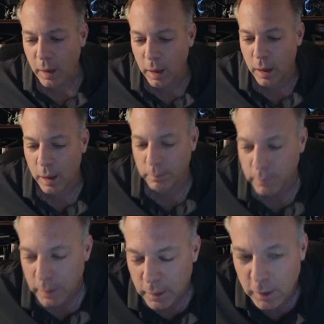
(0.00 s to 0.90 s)

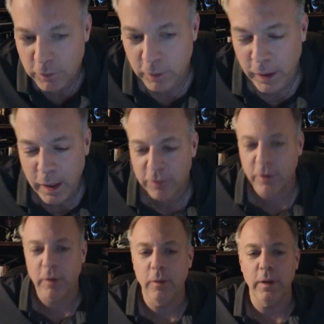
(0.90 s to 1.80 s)
Um, so yeah,
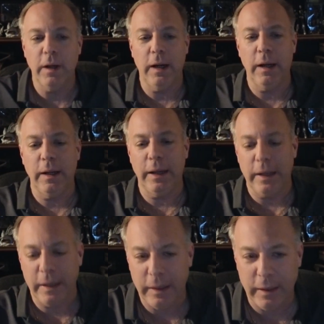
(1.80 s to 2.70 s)
so
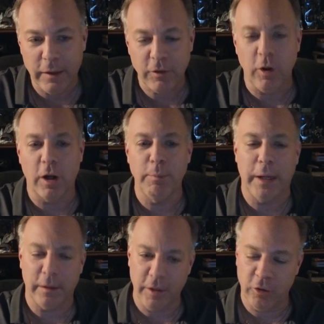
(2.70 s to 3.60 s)
let's talk
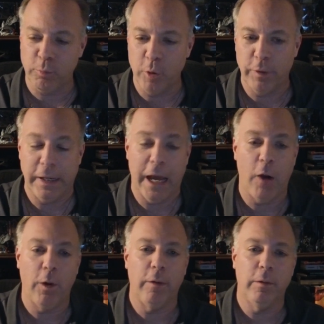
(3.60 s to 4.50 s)
about this movie
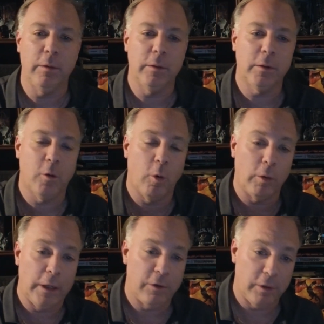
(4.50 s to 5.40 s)
now in
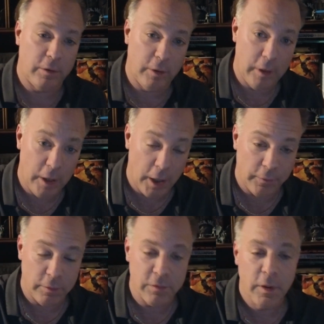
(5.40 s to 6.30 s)
correlation to the
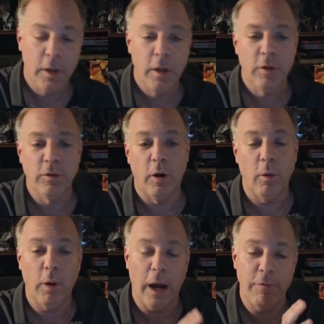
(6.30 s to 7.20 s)
others.
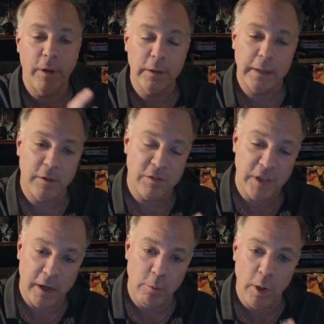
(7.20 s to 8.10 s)
So I felt like the
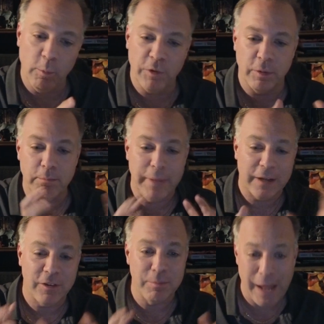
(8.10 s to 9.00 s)
second one was a
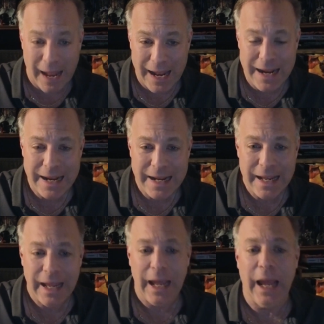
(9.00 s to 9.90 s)
mixed bag
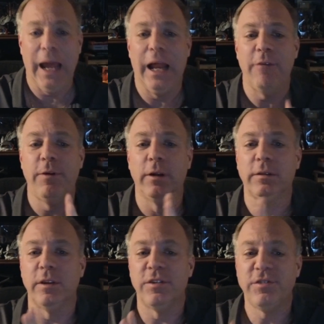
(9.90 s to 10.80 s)
and I
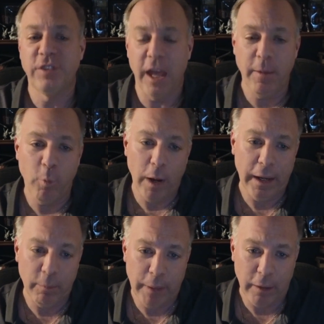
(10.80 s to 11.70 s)
felt the same
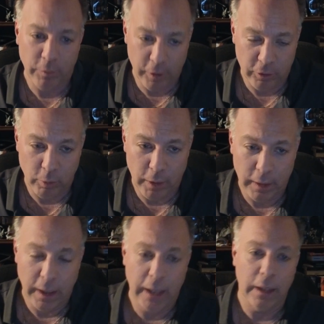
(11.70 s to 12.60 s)
way about this one.
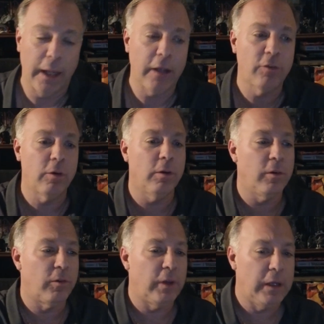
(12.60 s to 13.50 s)
I like
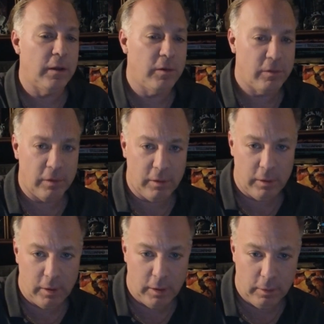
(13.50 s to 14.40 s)
certain scenes
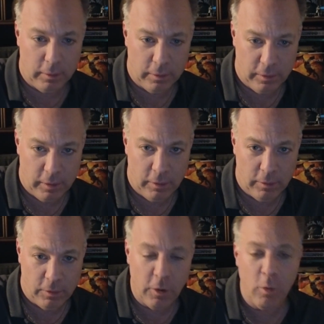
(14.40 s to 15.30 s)
in the
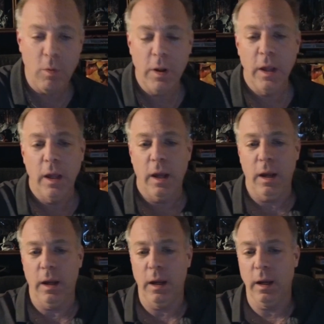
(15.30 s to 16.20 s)
in two,
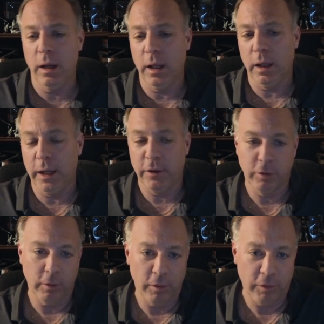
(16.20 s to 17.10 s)
and I like
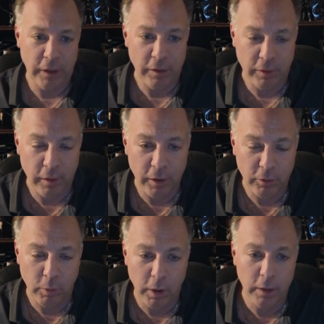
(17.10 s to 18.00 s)
certain scenes in
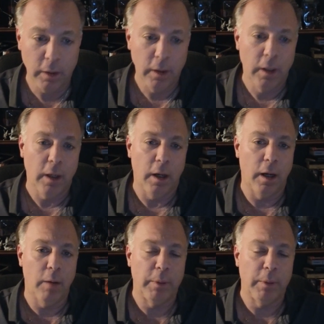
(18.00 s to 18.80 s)
this one, uh,